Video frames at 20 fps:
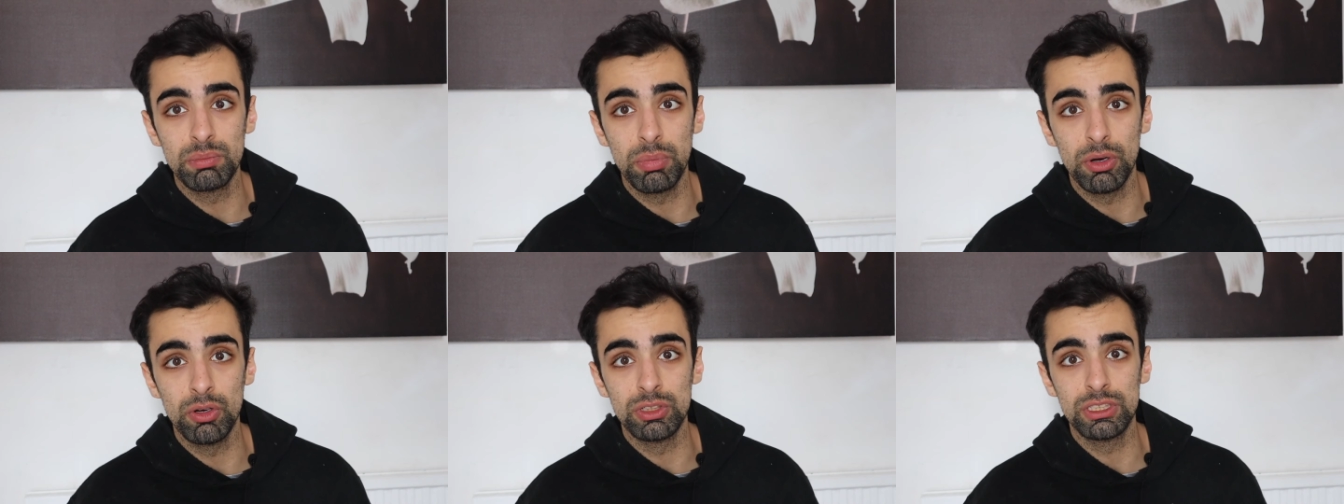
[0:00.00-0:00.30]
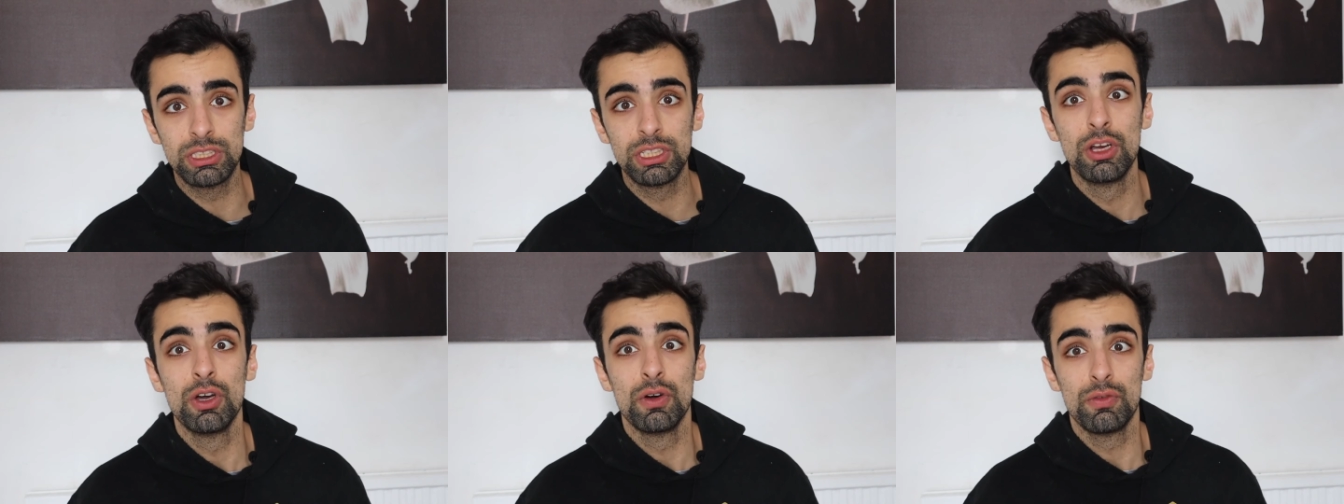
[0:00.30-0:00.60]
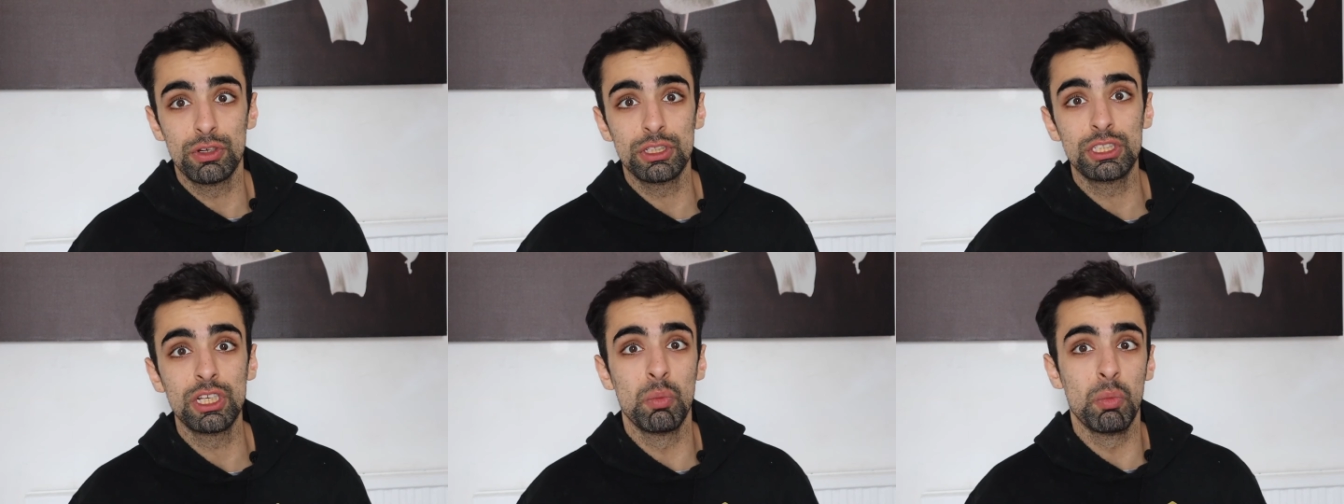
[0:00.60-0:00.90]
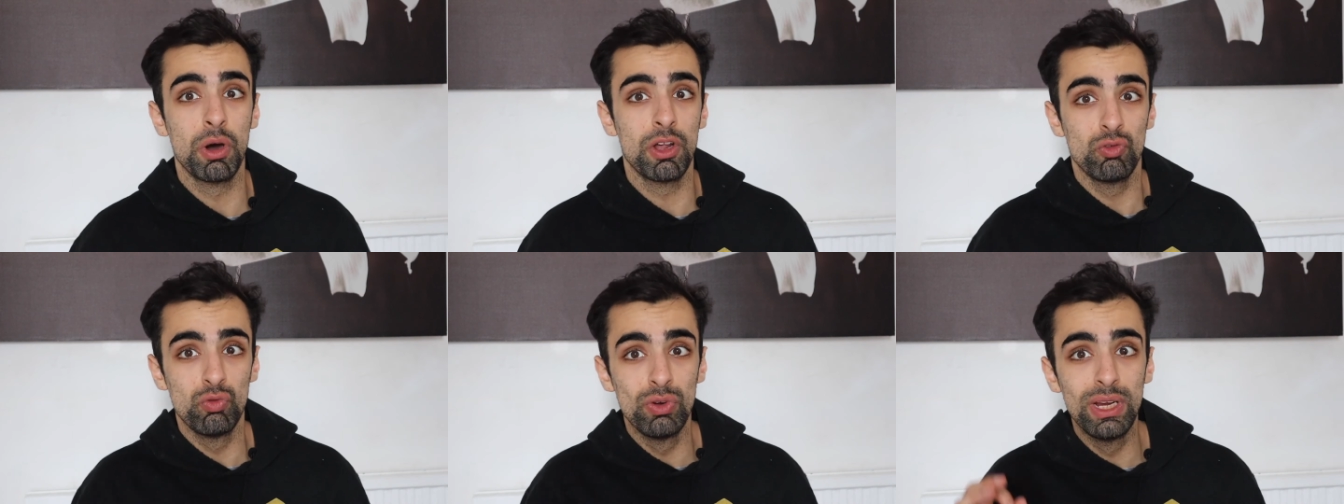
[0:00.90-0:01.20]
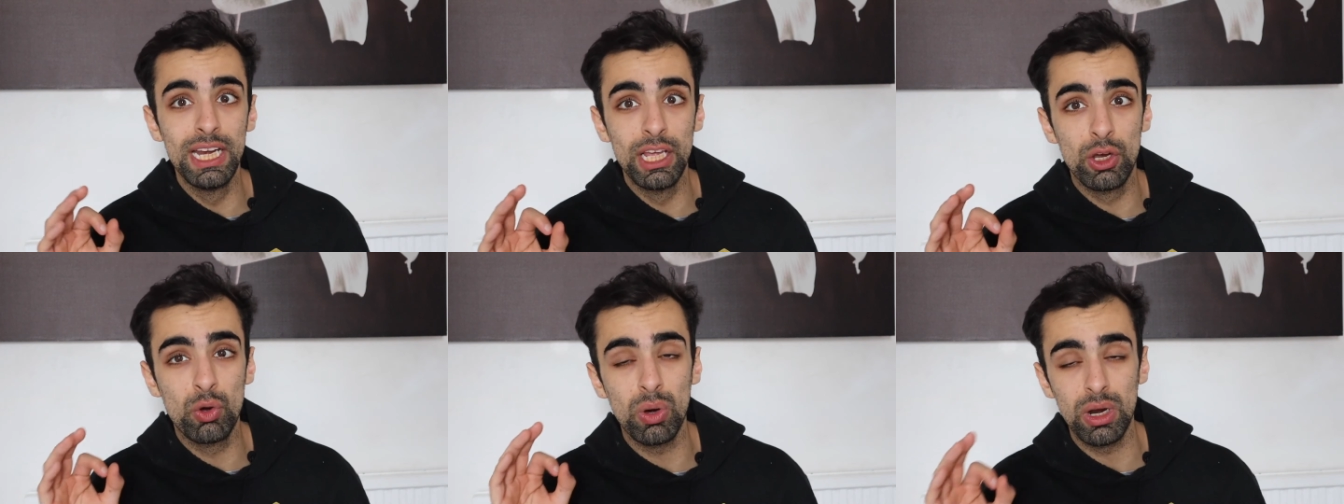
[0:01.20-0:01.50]
post for someone
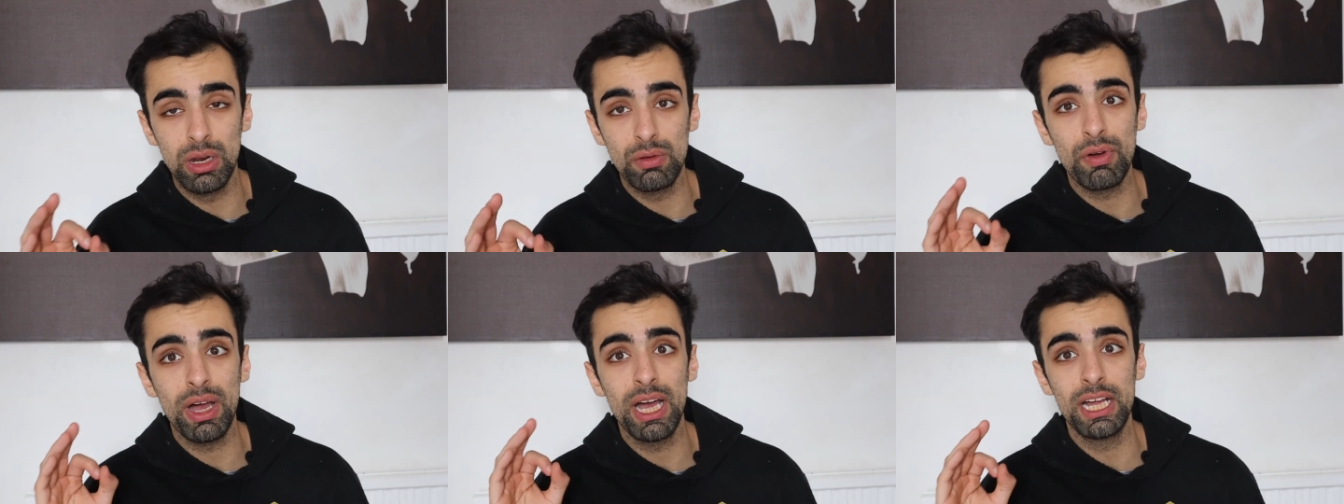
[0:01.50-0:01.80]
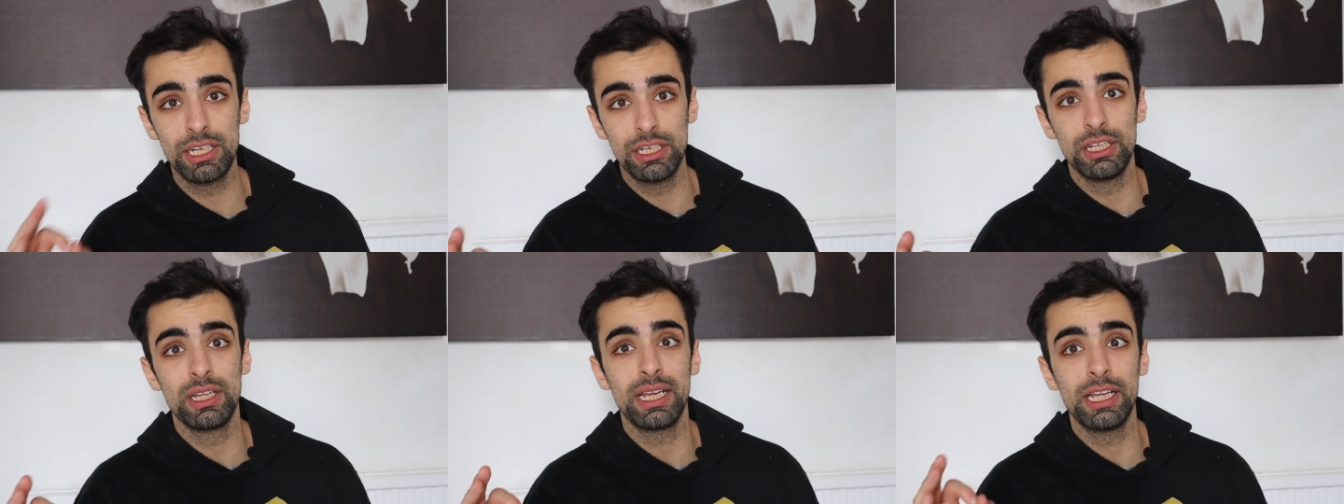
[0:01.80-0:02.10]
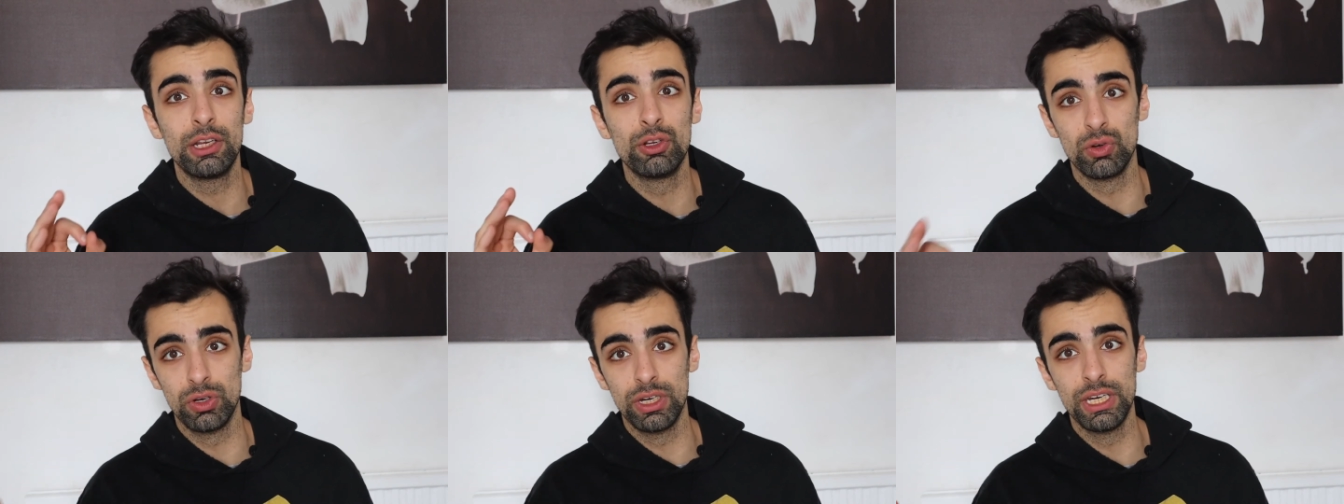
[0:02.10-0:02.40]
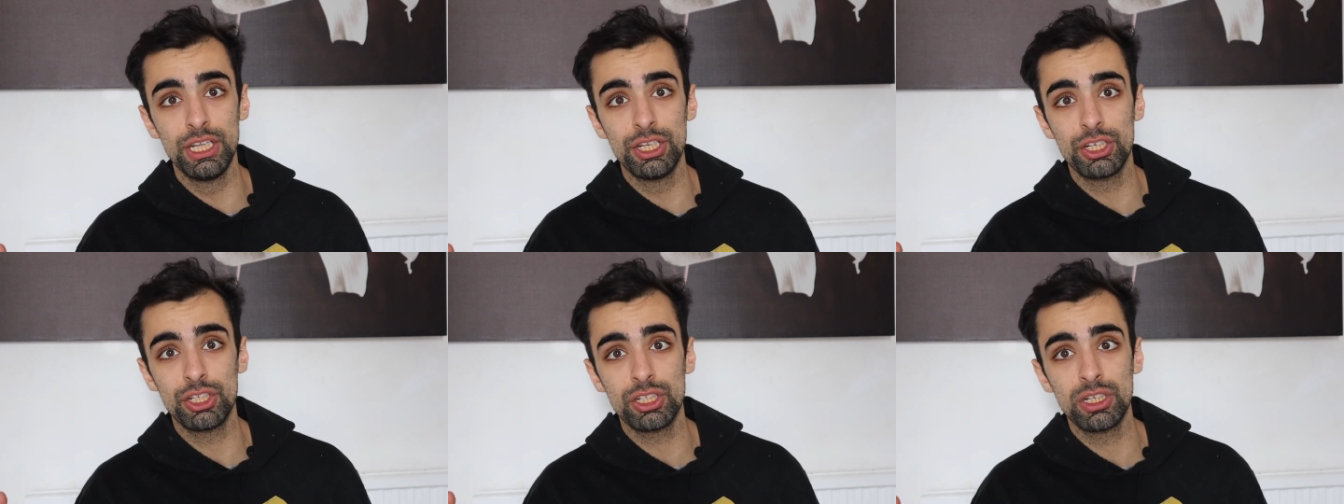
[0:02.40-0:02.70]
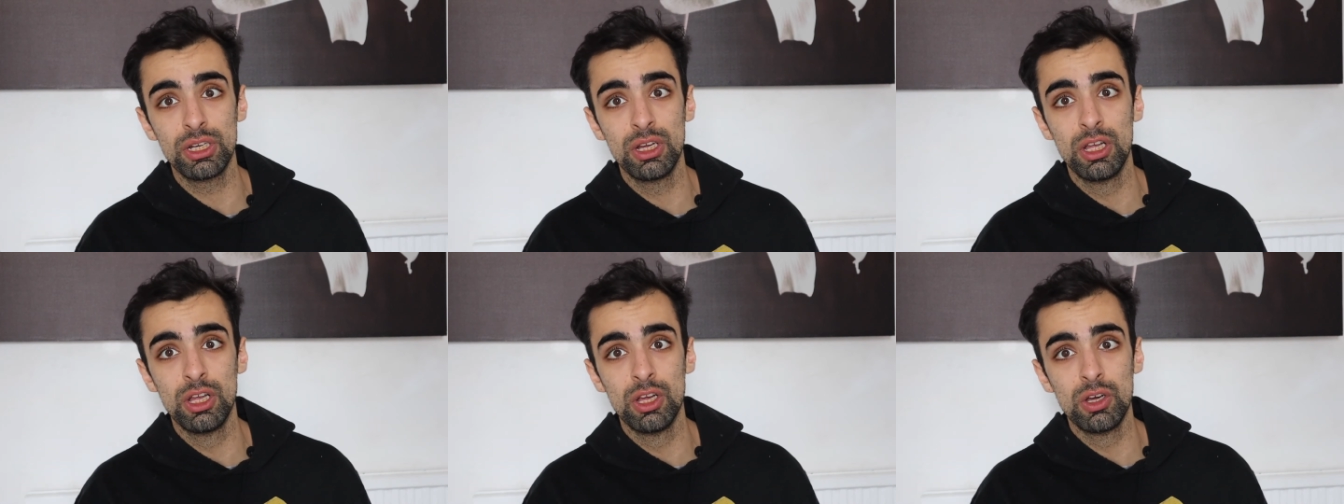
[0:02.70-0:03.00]
really qualified in your niche,